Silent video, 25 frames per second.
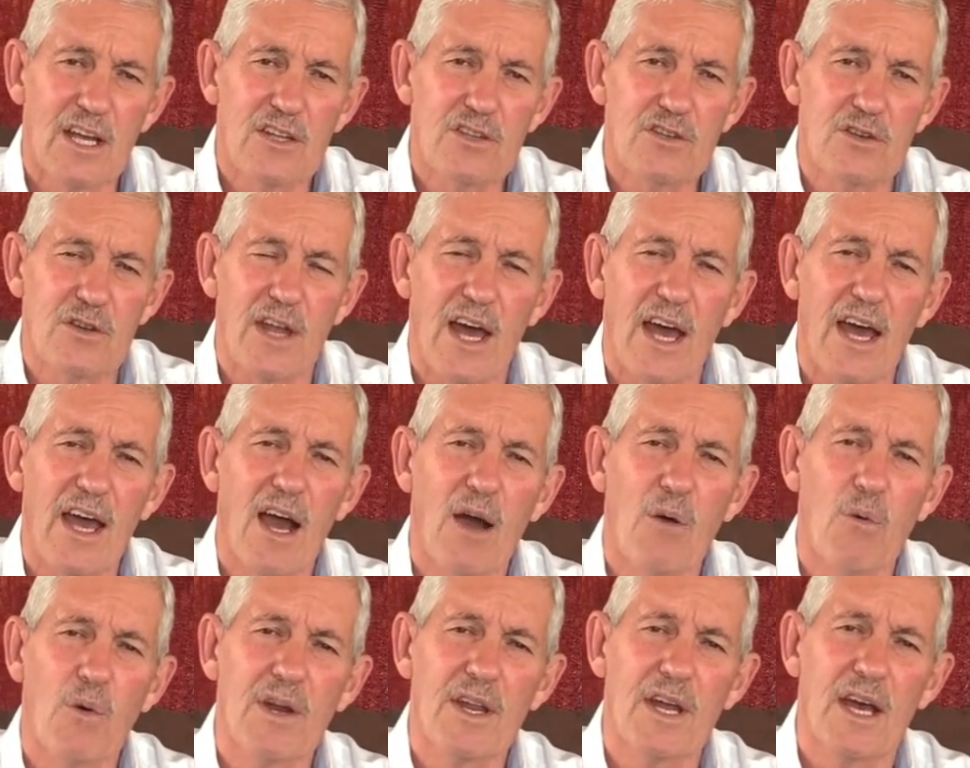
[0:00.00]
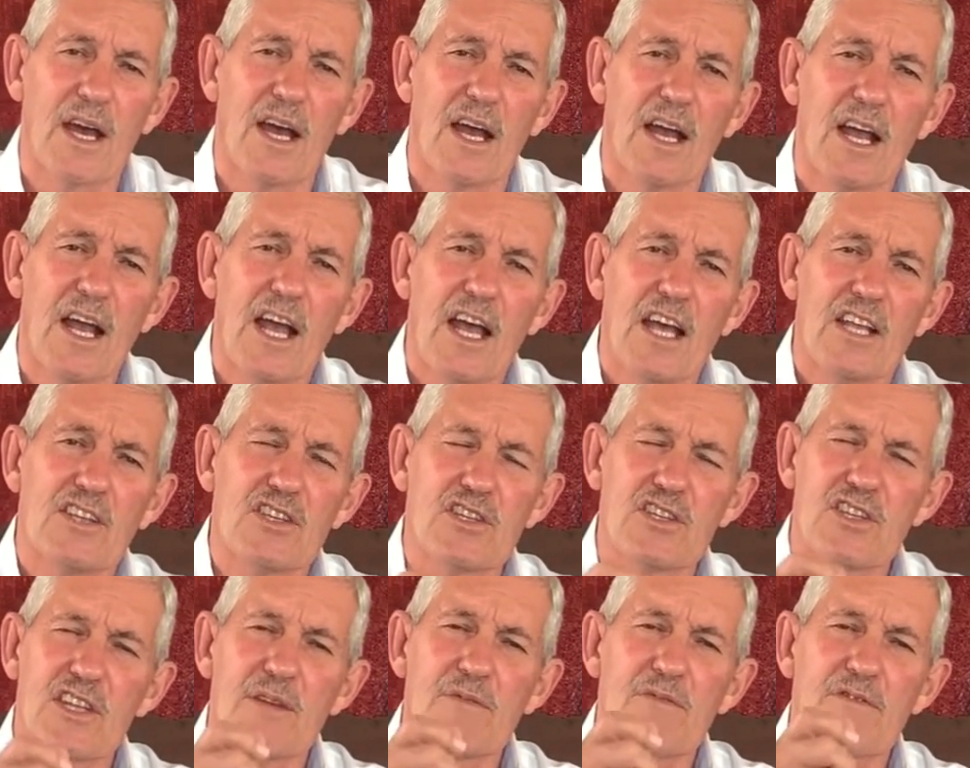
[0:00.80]
Today, I want to
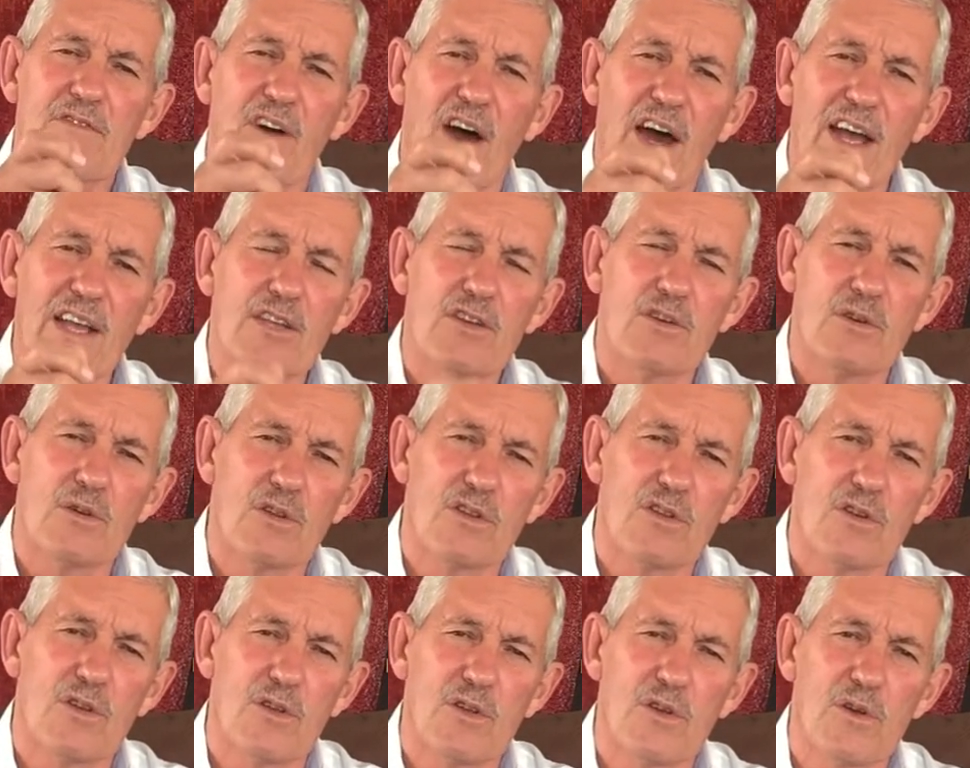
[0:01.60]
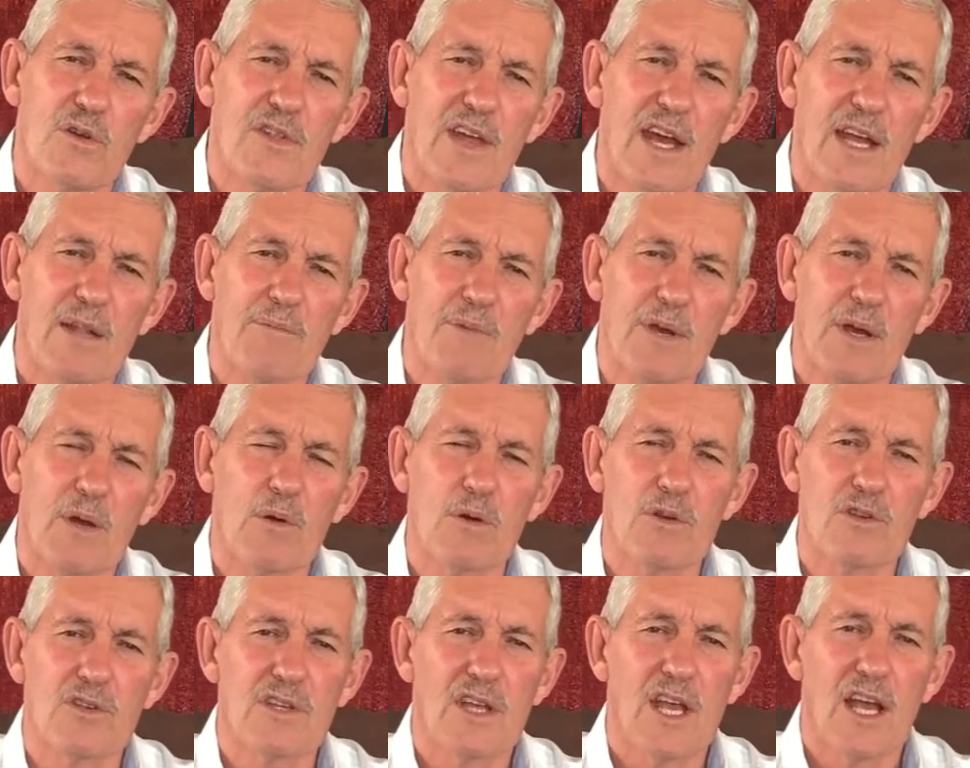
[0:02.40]
just invite you to do that
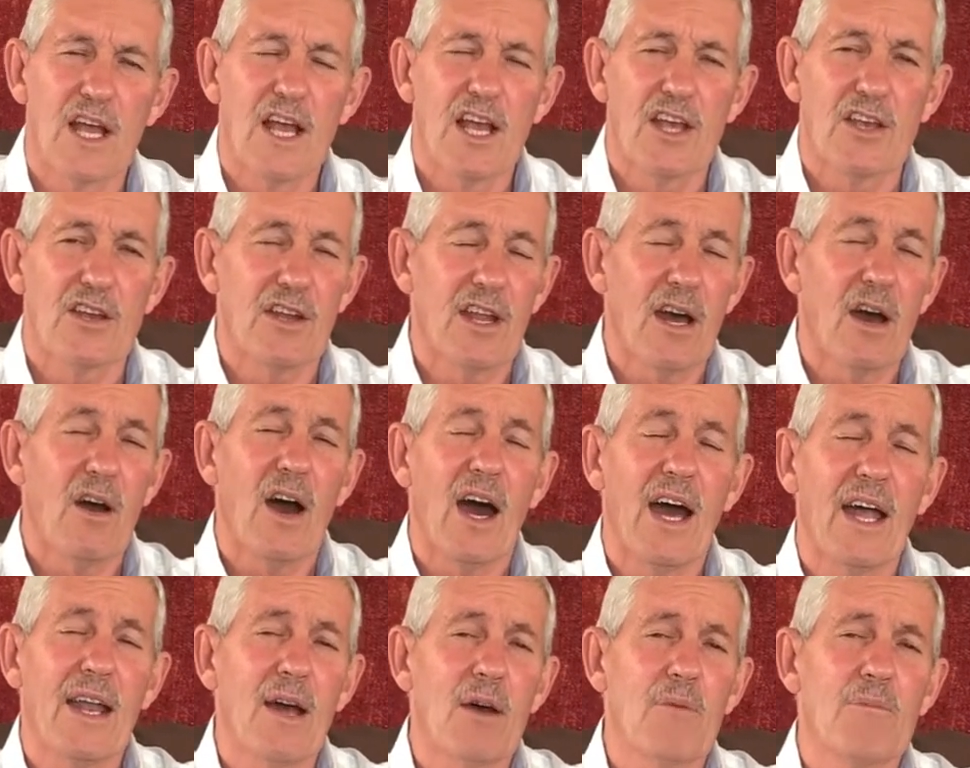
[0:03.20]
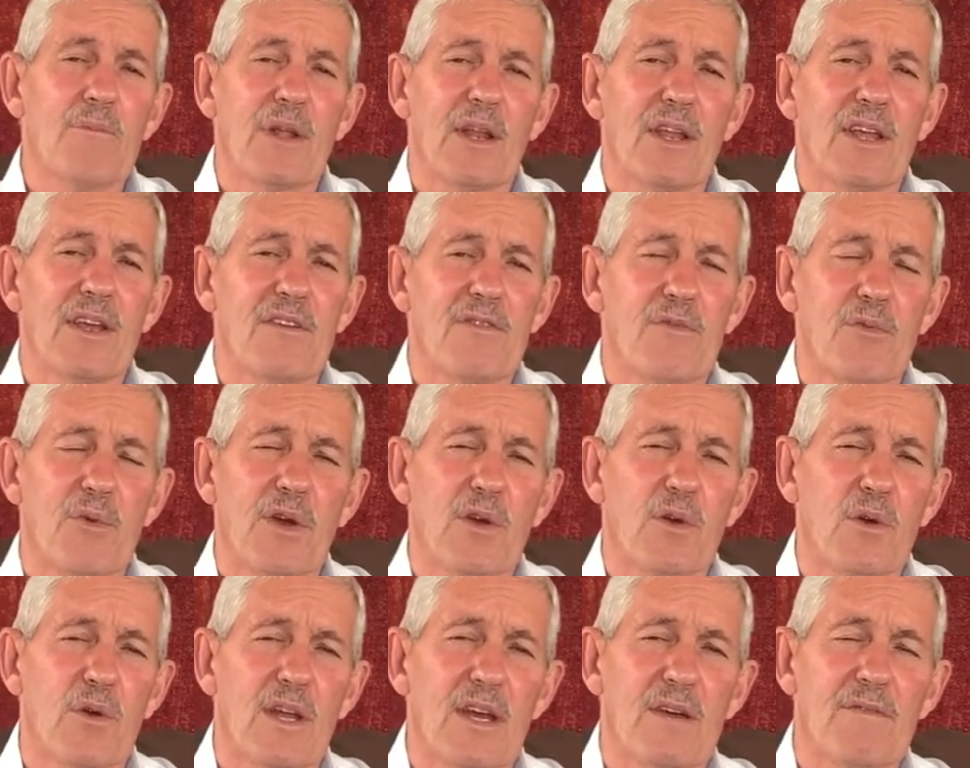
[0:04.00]
because, you know, I don't believe we
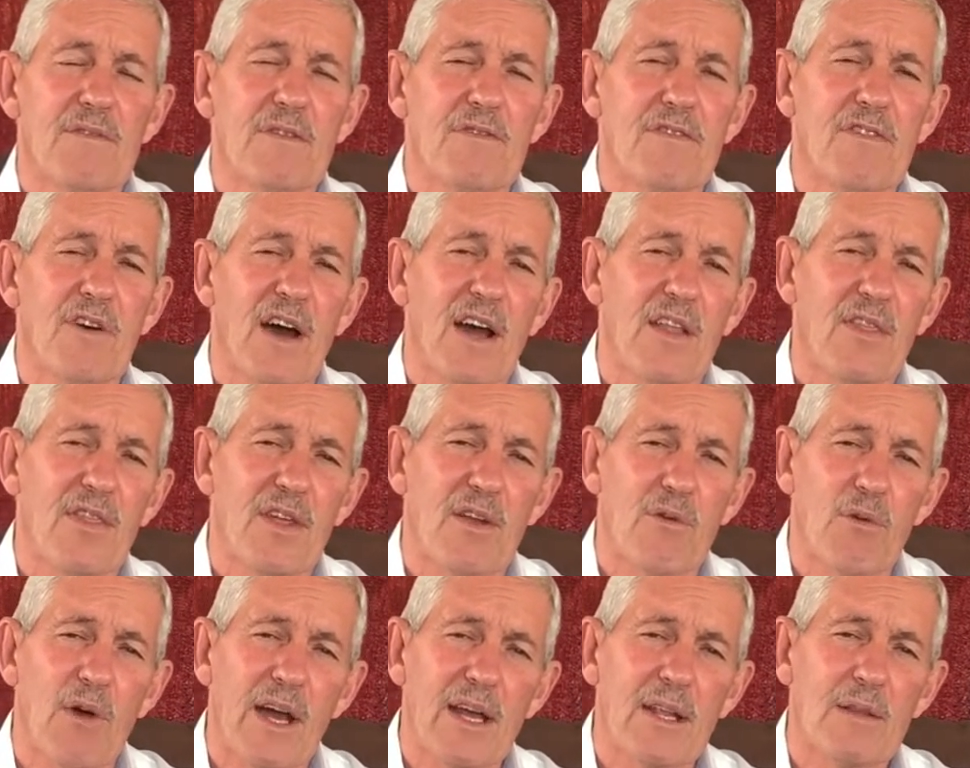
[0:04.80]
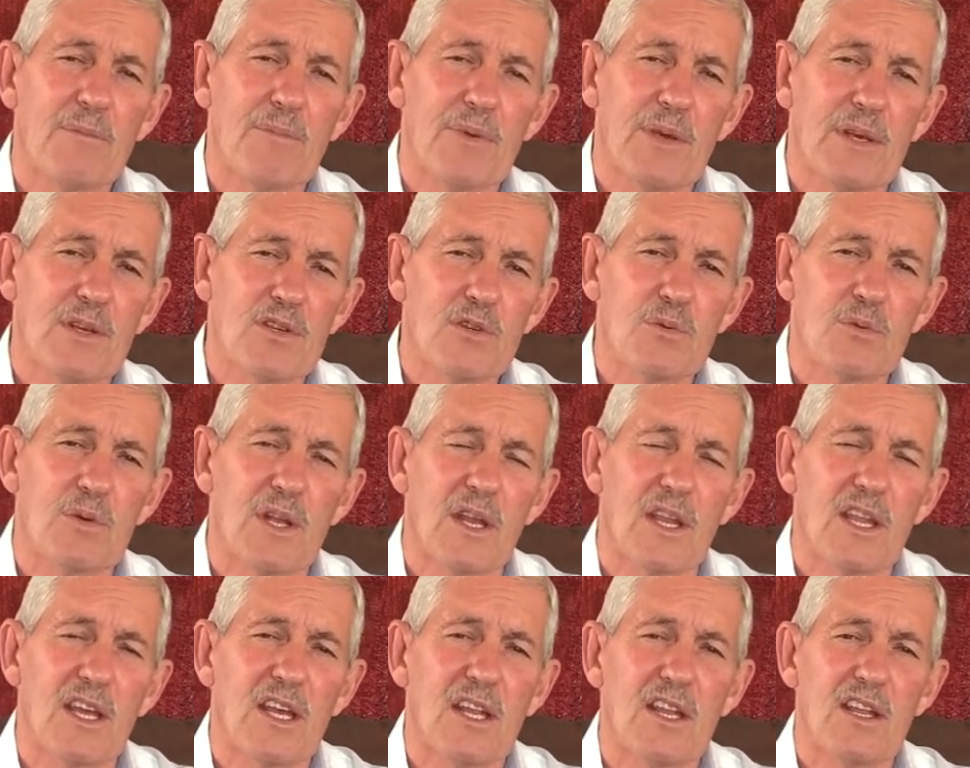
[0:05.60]
could ever find the right peace we
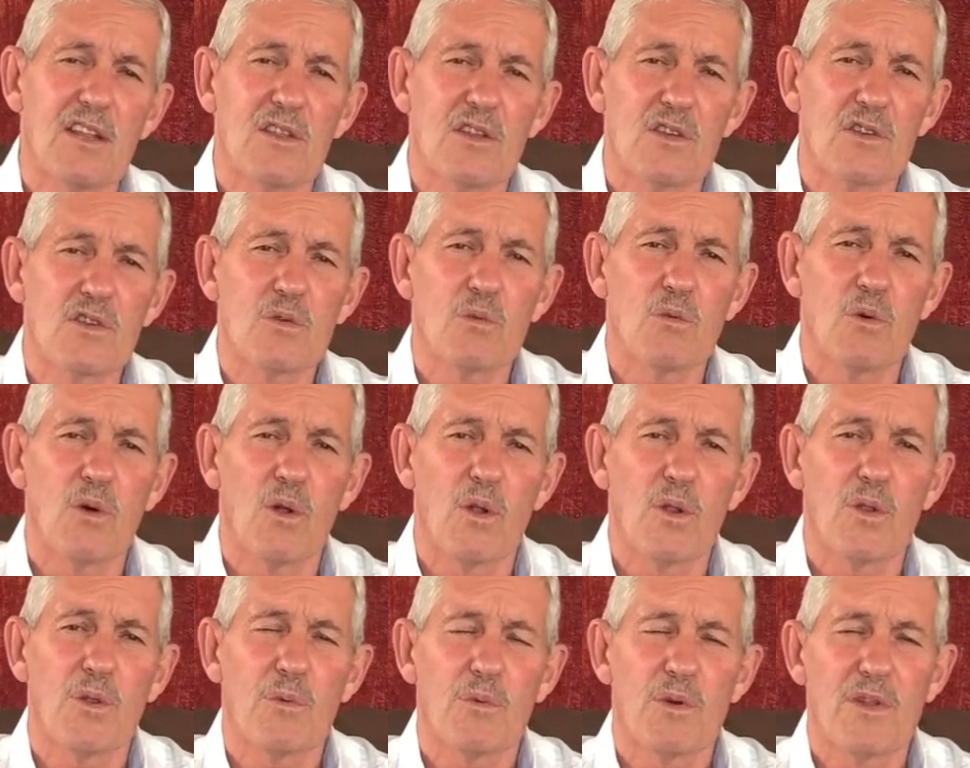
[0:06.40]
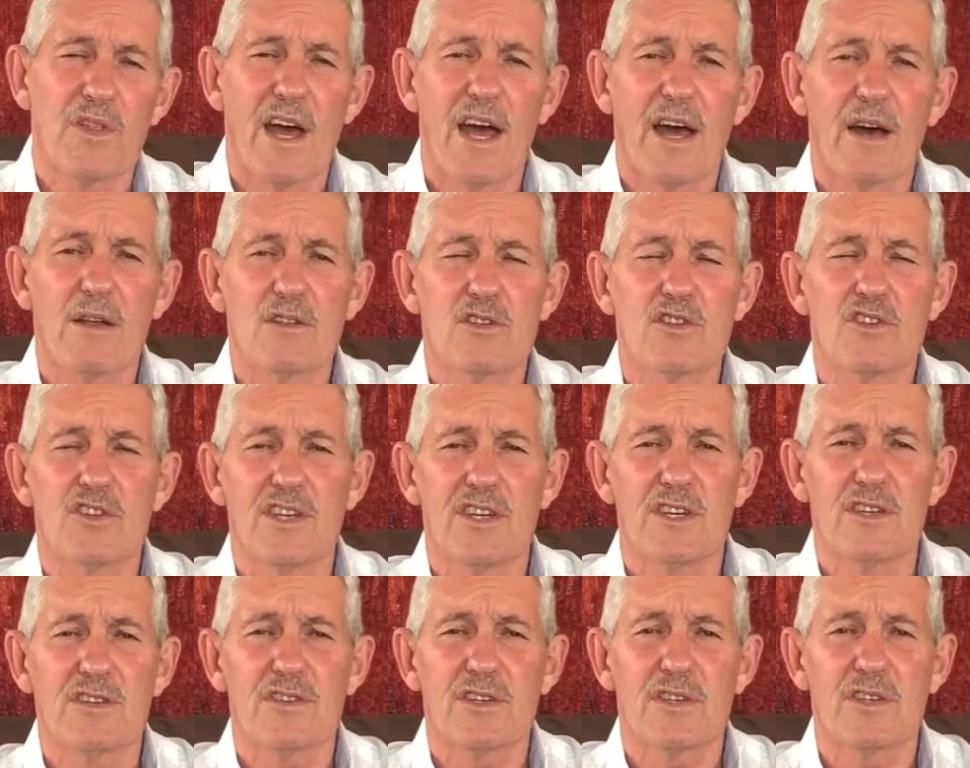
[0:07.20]
need in this world without
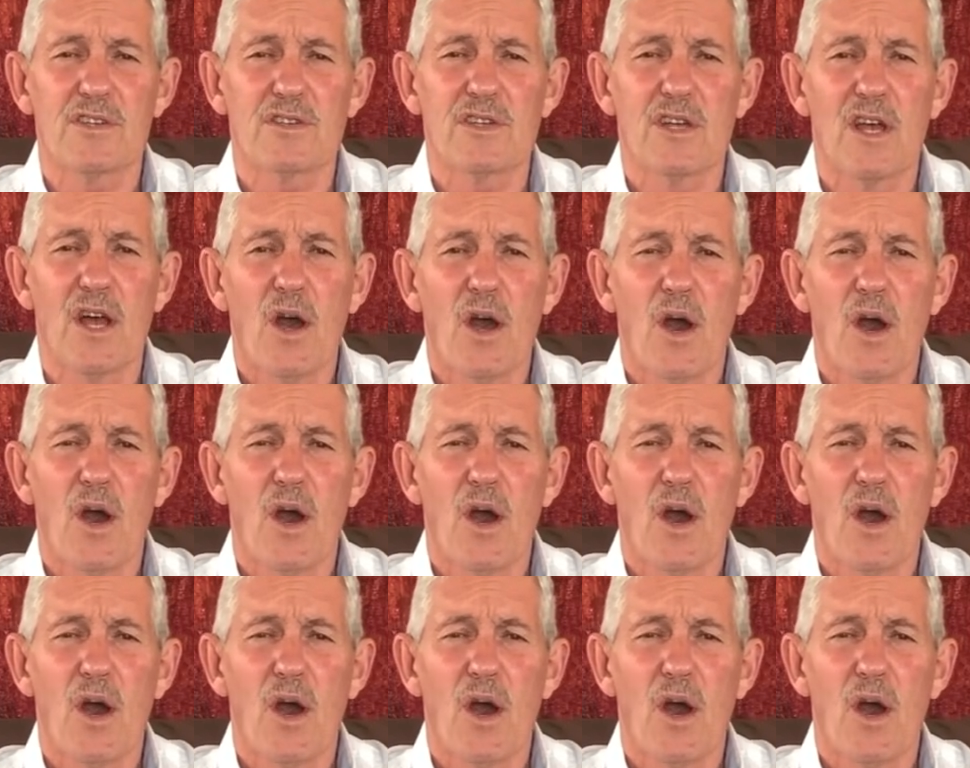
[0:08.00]
Jesus.